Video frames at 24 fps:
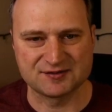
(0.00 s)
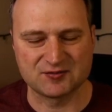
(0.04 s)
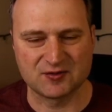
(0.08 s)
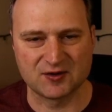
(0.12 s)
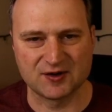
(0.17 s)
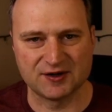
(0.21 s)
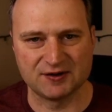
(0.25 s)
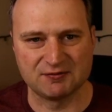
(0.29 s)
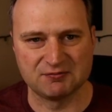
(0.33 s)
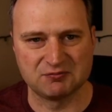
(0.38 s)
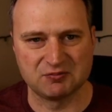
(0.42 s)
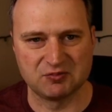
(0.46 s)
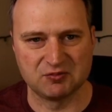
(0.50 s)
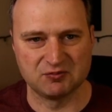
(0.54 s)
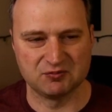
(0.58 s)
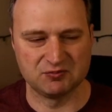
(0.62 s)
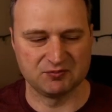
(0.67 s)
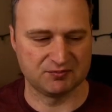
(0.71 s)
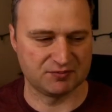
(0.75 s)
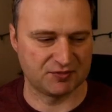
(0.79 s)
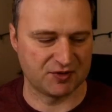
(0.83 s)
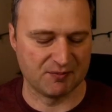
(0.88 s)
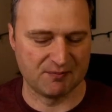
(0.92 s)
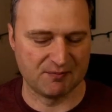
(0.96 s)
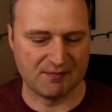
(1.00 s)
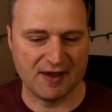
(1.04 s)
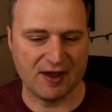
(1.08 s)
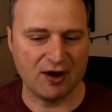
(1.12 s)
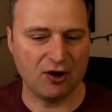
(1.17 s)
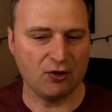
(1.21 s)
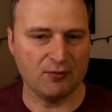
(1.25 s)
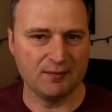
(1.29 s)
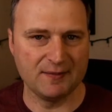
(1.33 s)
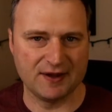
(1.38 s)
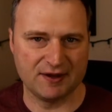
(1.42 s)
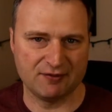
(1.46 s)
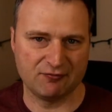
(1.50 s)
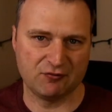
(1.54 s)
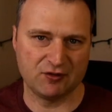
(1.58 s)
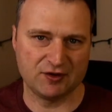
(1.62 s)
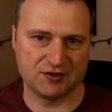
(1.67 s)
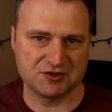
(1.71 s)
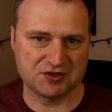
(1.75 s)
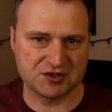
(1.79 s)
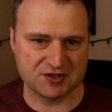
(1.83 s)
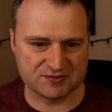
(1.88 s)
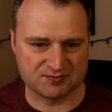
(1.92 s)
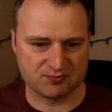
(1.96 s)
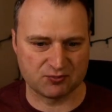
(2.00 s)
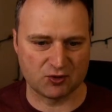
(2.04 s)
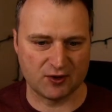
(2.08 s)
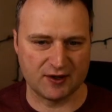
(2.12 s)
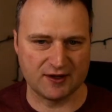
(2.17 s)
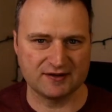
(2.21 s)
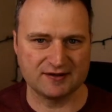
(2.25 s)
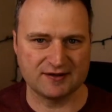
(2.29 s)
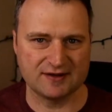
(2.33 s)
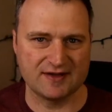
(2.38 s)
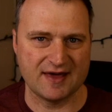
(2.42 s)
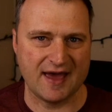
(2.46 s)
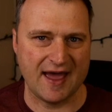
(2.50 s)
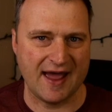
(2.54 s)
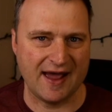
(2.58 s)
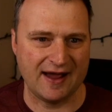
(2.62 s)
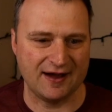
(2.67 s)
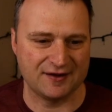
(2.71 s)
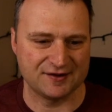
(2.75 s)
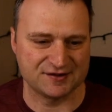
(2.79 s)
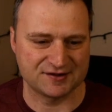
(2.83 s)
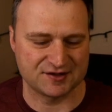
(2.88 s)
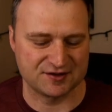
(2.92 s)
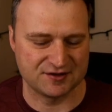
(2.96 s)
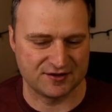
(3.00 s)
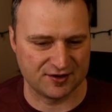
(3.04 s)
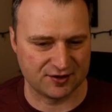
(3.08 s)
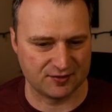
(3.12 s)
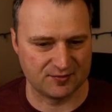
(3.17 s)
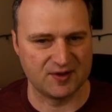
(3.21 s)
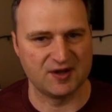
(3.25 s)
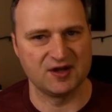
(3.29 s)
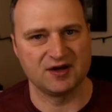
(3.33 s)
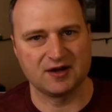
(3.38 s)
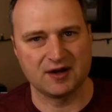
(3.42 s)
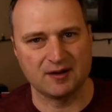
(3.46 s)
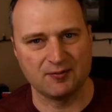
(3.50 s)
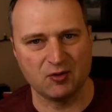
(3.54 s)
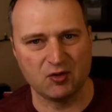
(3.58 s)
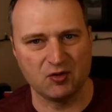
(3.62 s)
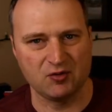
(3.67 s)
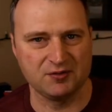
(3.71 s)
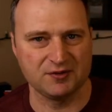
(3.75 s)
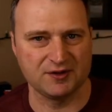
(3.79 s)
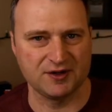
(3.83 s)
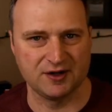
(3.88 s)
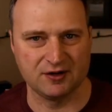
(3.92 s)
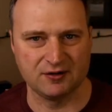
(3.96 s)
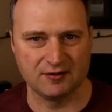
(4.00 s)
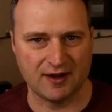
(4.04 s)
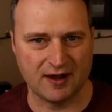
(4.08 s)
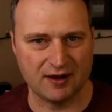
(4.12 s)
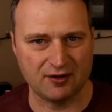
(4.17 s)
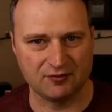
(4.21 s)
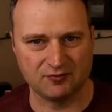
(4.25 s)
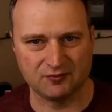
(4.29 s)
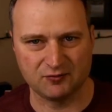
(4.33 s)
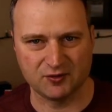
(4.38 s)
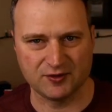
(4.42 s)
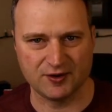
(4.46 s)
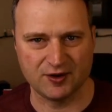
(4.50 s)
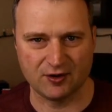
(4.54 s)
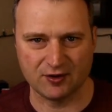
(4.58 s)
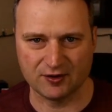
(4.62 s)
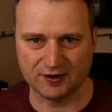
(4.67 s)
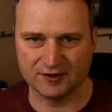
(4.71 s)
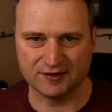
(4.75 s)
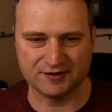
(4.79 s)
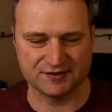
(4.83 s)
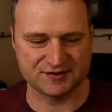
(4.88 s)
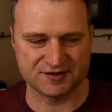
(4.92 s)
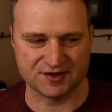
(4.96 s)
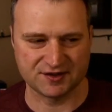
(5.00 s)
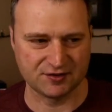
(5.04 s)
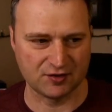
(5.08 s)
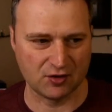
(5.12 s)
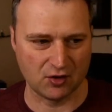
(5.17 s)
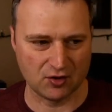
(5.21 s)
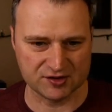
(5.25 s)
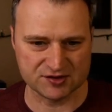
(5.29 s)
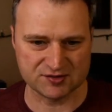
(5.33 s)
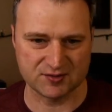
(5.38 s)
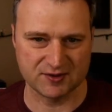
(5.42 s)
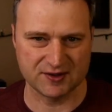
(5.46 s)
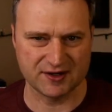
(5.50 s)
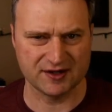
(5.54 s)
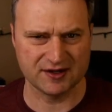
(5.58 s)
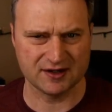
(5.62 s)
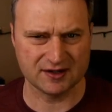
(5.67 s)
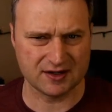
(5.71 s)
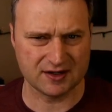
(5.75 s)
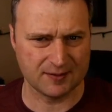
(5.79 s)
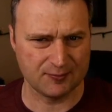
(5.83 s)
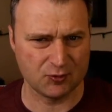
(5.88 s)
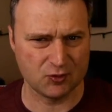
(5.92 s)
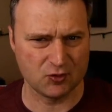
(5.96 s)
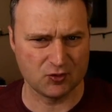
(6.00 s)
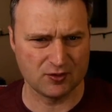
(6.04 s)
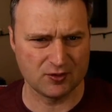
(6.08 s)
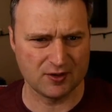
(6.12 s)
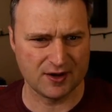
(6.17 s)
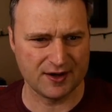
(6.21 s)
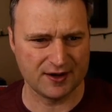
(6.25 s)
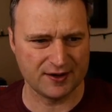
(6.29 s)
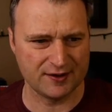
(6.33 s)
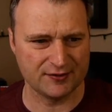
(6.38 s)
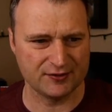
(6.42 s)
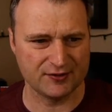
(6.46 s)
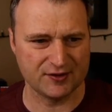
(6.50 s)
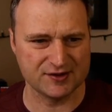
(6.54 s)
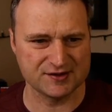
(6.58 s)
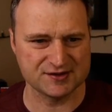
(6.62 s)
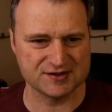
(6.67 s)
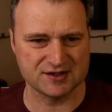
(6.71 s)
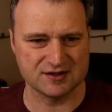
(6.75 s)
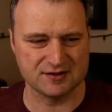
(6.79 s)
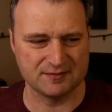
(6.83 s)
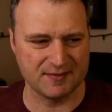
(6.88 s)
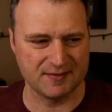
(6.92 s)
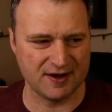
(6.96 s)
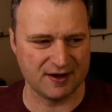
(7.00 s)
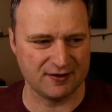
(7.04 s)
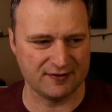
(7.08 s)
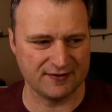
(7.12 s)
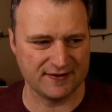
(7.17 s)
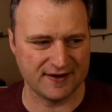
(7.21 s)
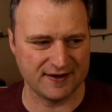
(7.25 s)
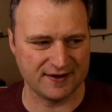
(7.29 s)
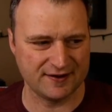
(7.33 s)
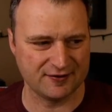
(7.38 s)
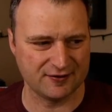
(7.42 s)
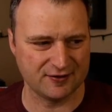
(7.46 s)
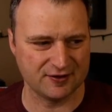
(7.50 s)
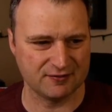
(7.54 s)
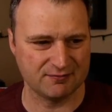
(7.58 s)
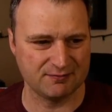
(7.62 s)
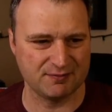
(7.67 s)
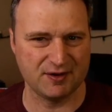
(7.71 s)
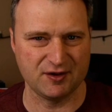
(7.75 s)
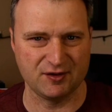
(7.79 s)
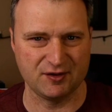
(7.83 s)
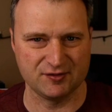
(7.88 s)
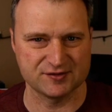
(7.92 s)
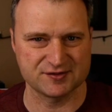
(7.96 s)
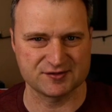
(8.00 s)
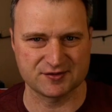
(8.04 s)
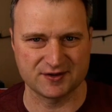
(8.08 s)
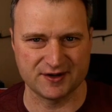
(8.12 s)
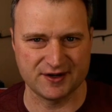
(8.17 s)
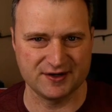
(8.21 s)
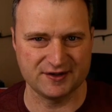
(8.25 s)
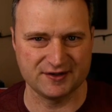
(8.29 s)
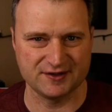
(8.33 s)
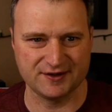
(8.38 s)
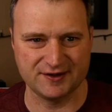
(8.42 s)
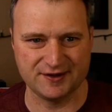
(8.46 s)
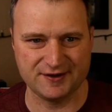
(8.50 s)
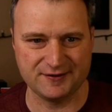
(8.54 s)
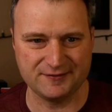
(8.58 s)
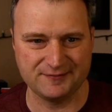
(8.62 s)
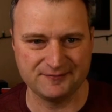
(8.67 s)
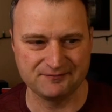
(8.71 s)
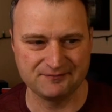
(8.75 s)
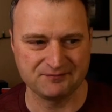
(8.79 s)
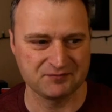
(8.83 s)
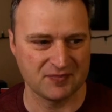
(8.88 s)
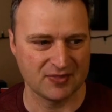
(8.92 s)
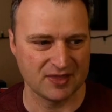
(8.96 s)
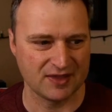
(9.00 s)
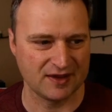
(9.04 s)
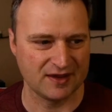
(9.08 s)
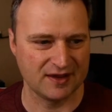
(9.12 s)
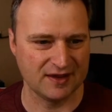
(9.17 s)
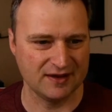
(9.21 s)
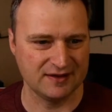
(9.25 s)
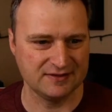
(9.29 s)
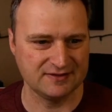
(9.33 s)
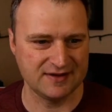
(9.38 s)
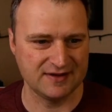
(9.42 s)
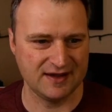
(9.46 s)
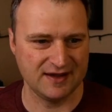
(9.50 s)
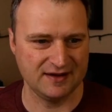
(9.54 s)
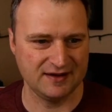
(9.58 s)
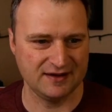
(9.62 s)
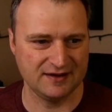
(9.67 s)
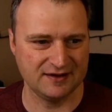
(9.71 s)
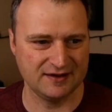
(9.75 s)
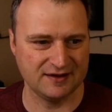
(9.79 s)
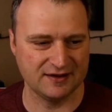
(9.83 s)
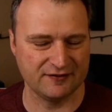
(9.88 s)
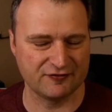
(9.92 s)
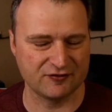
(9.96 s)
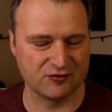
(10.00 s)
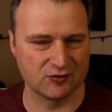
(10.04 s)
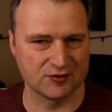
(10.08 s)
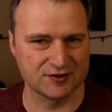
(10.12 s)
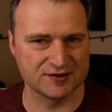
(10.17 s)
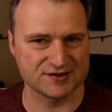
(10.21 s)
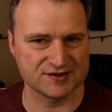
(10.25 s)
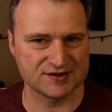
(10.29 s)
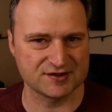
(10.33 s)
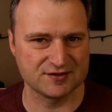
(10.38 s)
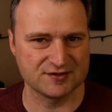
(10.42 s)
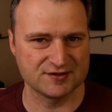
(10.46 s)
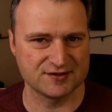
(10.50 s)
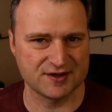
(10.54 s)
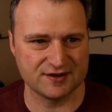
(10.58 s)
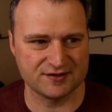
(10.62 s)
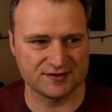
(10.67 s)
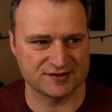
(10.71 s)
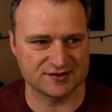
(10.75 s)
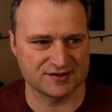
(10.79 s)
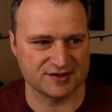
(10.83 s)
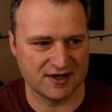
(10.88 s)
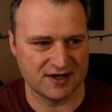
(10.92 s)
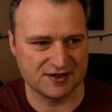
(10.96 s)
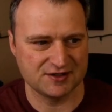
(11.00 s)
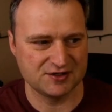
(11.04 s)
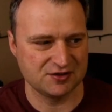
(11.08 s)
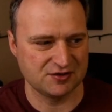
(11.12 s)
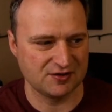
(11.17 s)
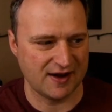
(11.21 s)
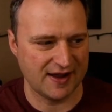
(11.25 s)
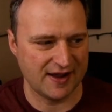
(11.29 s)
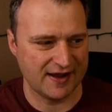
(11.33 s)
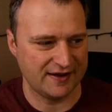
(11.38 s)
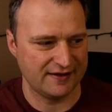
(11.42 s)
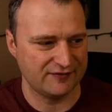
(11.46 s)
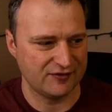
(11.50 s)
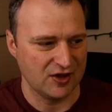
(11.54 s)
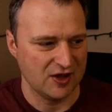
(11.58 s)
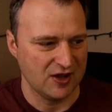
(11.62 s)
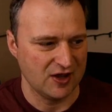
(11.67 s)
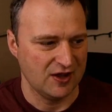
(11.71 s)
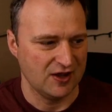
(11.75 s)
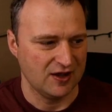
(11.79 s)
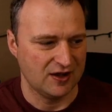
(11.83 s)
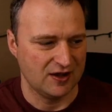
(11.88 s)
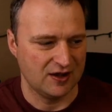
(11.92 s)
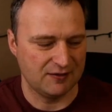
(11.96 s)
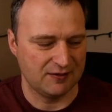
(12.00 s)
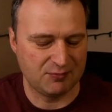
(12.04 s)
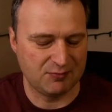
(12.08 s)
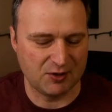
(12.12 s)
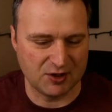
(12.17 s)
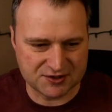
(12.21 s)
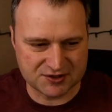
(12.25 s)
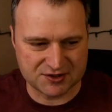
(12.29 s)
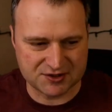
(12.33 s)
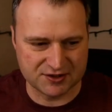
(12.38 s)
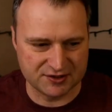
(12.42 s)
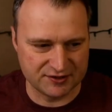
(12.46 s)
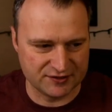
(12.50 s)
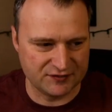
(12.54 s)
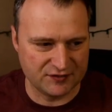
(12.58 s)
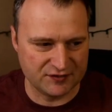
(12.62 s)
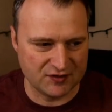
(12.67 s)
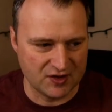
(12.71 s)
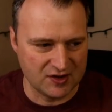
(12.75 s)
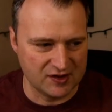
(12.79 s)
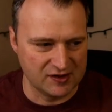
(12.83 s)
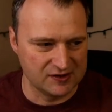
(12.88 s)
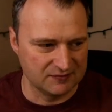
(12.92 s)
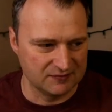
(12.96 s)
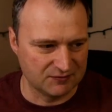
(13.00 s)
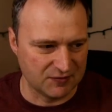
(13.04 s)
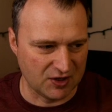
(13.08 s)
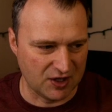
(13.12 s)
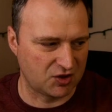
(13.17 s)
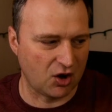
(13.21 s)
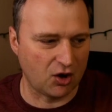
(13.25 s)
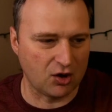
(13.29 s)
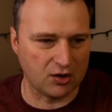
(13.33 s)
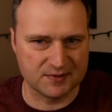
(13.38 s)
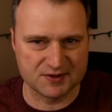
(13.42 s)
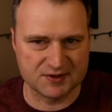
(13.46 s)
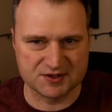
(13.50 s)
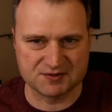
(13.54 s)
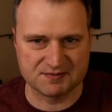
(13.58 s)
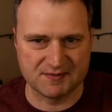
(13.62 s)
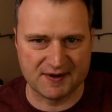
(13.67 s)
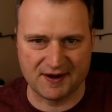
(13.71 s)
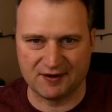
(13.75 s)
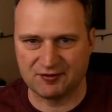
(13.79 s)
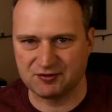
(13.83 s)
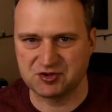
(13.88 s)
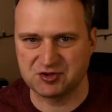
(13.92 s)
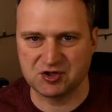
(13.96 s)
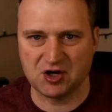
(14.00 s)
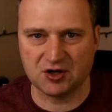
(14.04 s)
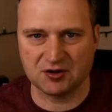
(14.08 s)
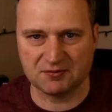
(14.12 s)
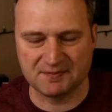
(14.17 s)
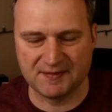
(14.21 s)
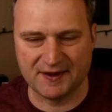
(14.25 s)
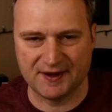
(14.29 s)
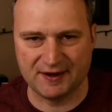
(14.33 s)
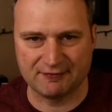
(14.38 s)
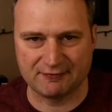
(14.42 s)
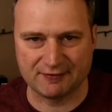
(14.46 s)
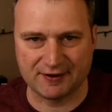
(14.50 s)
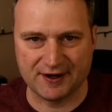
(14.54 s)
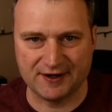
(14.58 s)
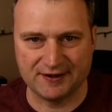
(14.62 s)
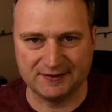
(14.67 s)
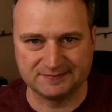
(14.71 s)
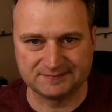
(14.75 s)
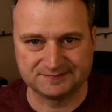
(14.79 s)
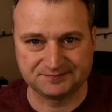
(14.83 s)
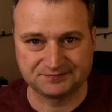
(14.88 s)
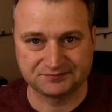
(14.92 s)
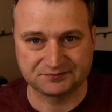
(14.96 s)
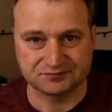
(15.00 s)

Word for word: where the mailman would just bring to the house. So there'd be a couple, you know, how we are as adults, we get a couple things in the mail that are bills, right? You know, and then of course on the other side you have a bunch of garbage mail, junk mail, right?